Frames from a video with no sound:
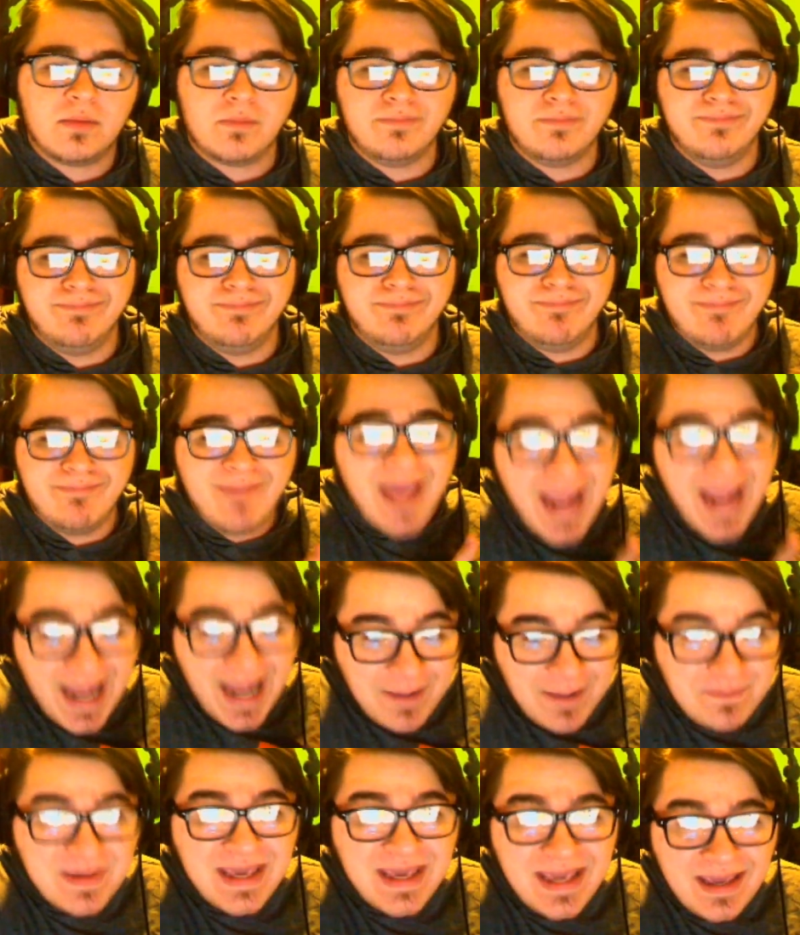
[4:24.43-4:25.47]

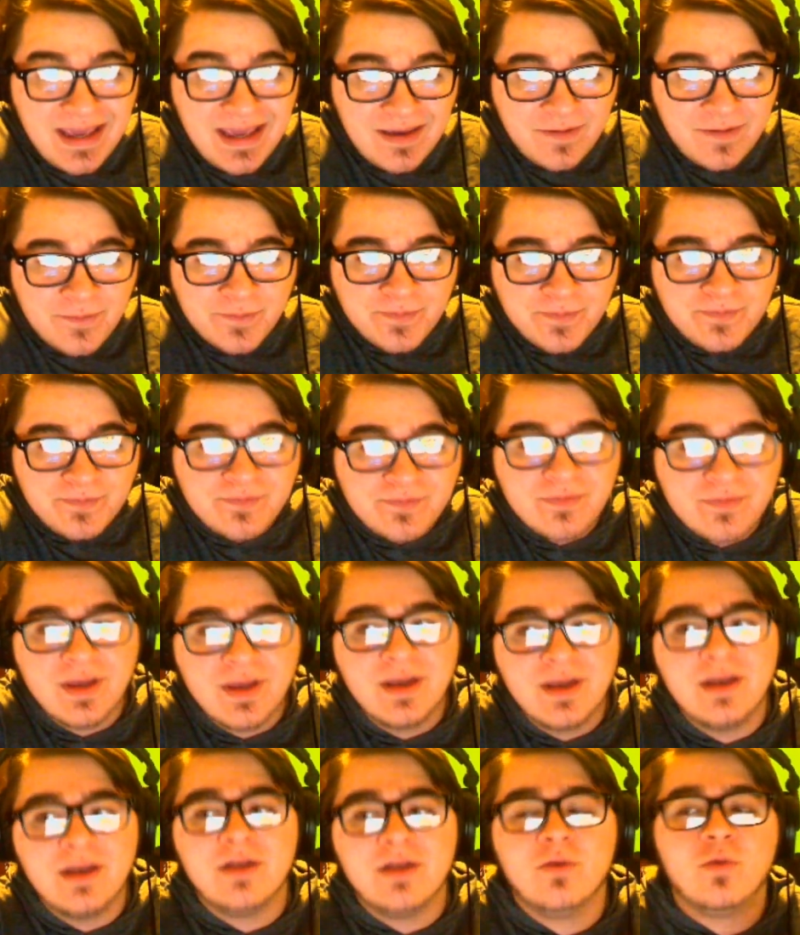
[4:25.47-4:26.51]
maybe,
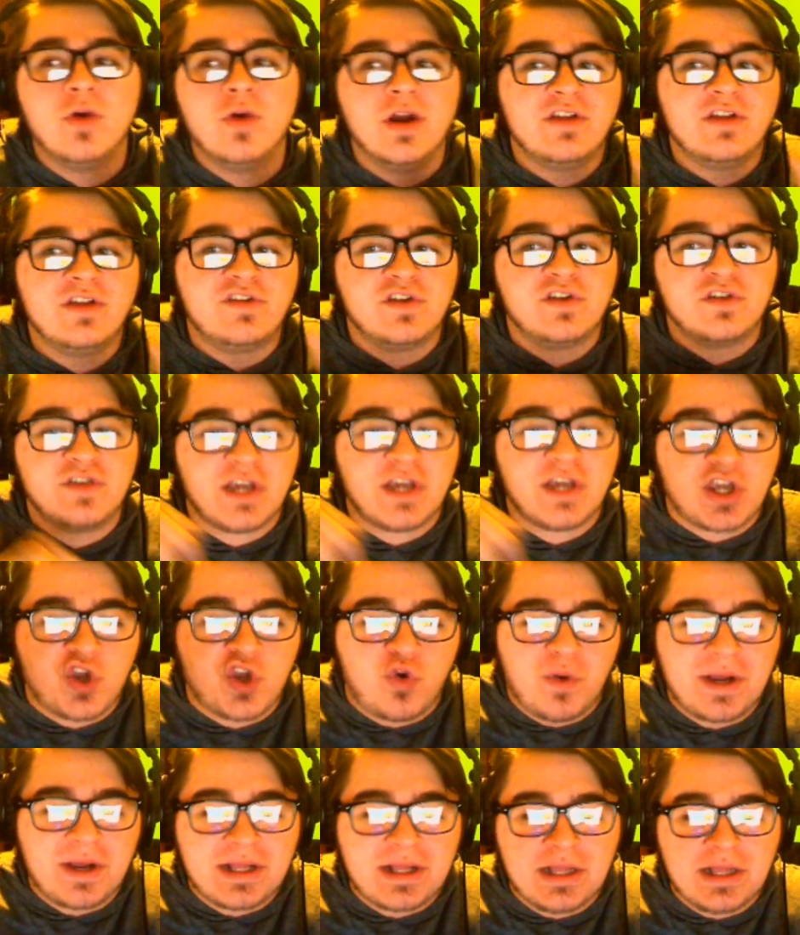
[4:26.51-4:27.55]
where it's just like
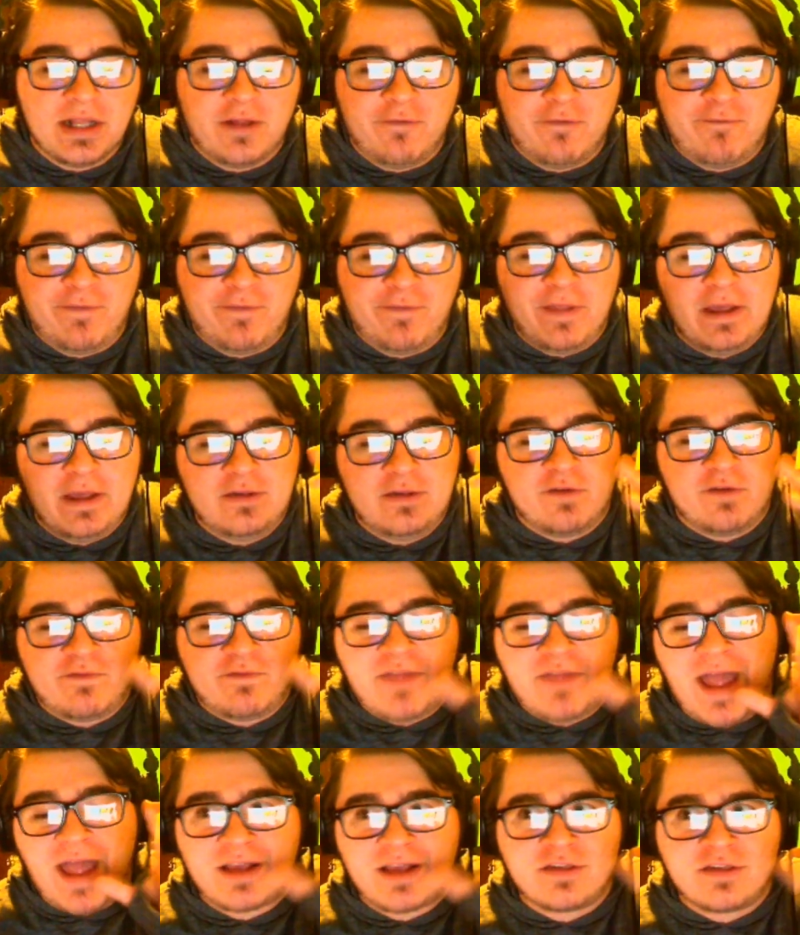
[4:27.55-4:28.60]
quick little things of
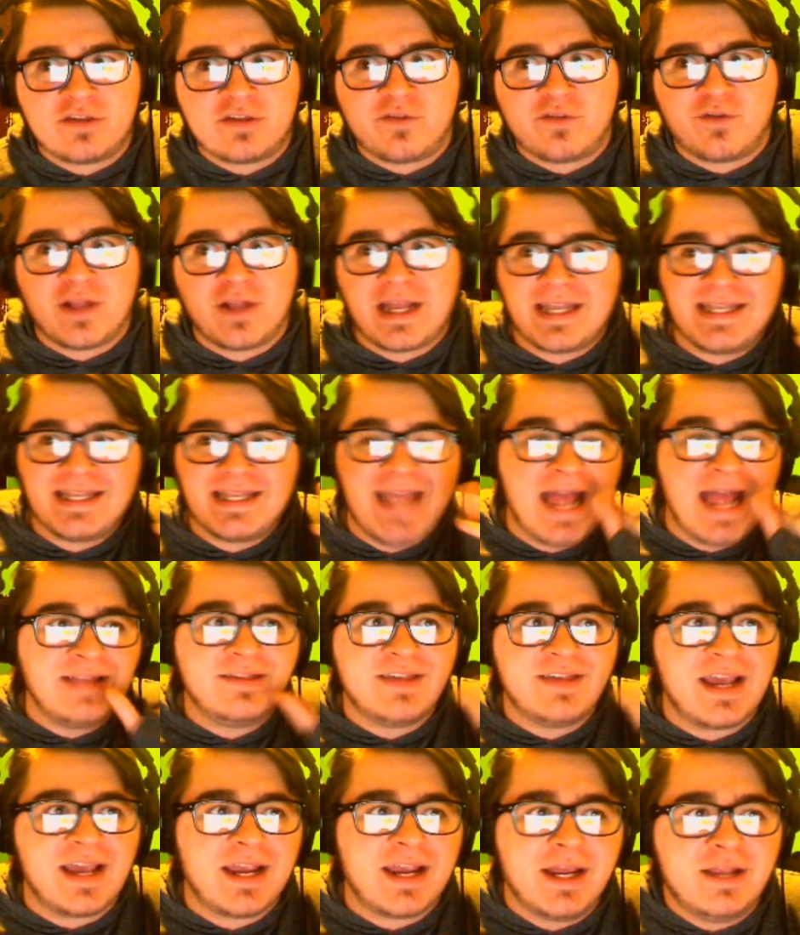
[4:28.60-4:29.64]
text for like 10
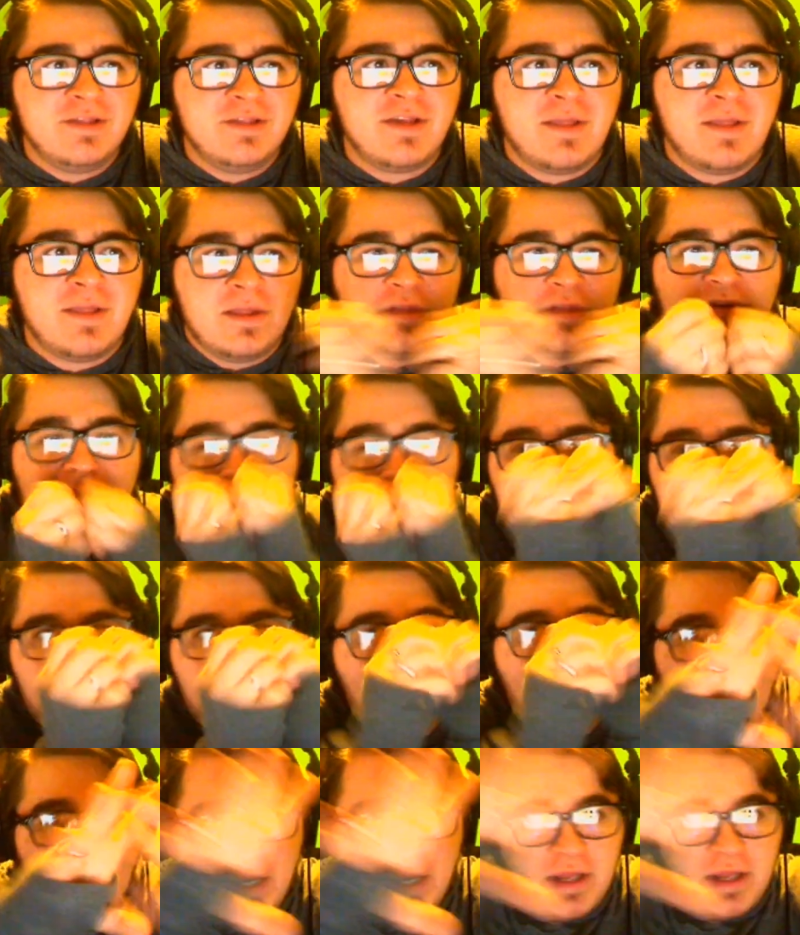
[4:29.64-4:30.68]
seconds and then say
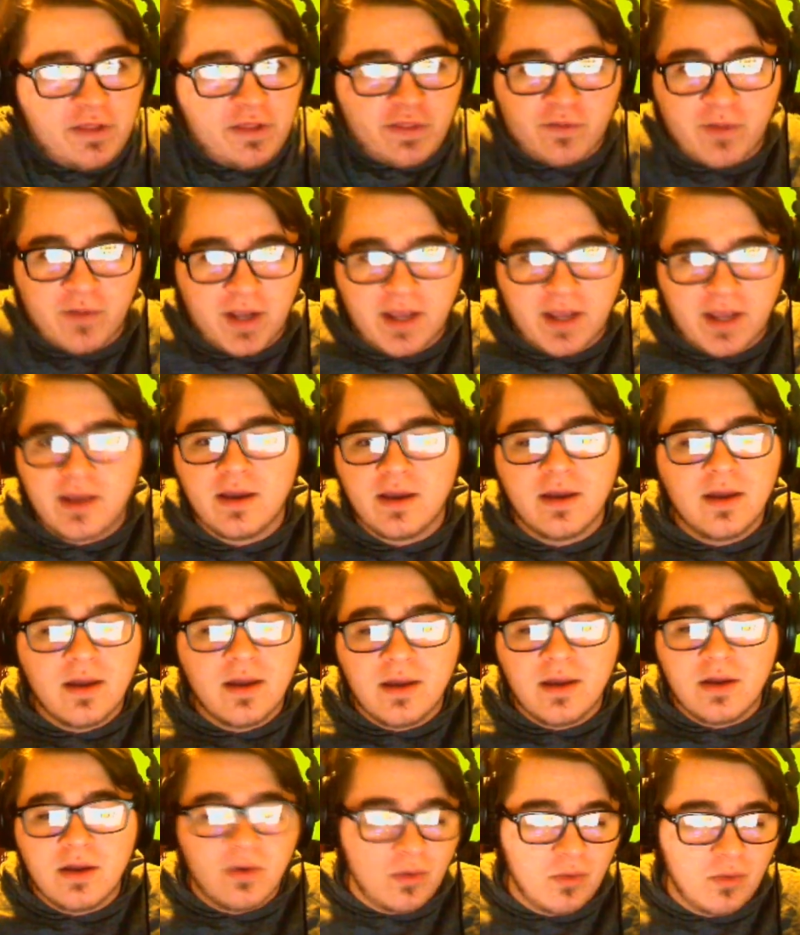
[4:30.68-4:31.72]
more at E3.
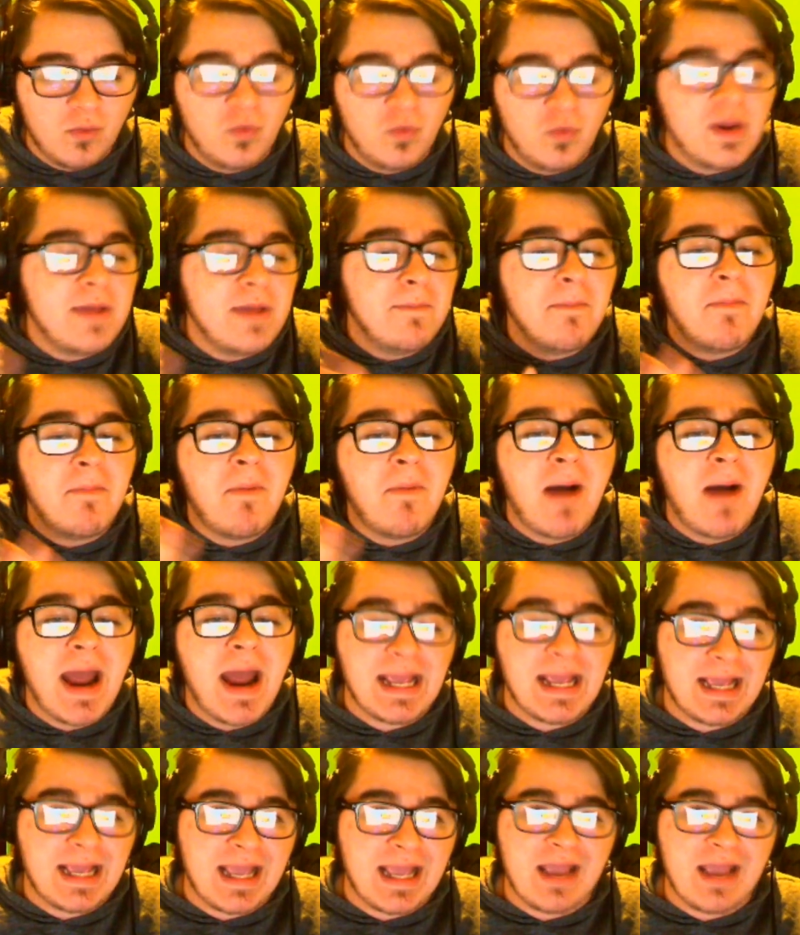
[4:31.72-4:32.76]
We
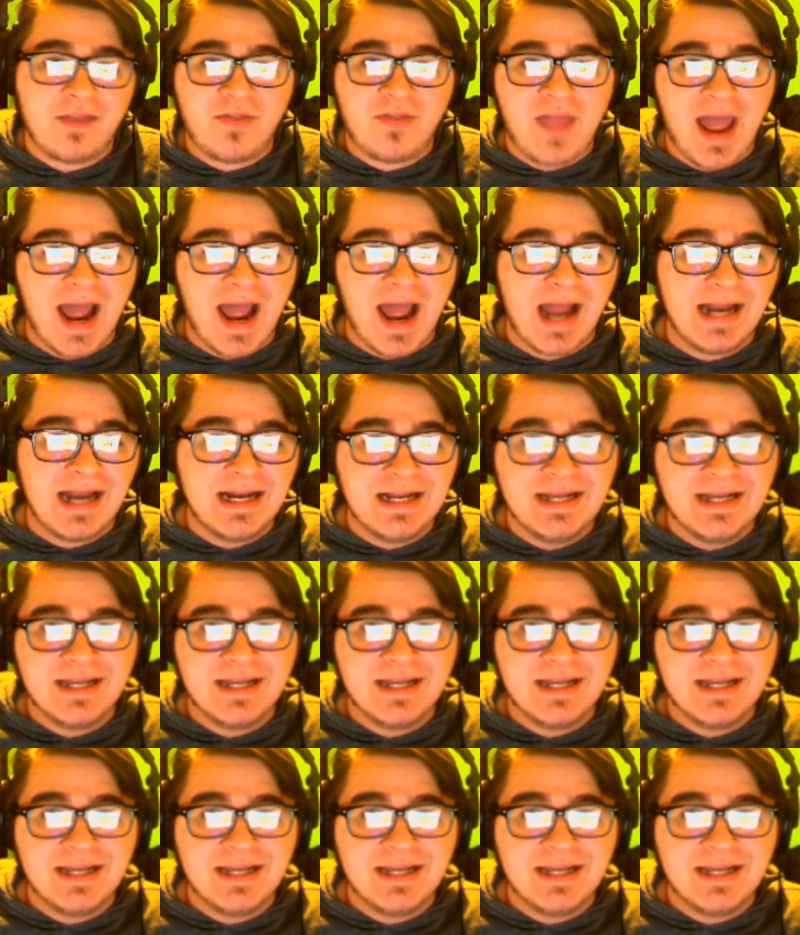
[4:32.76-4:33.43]
might get that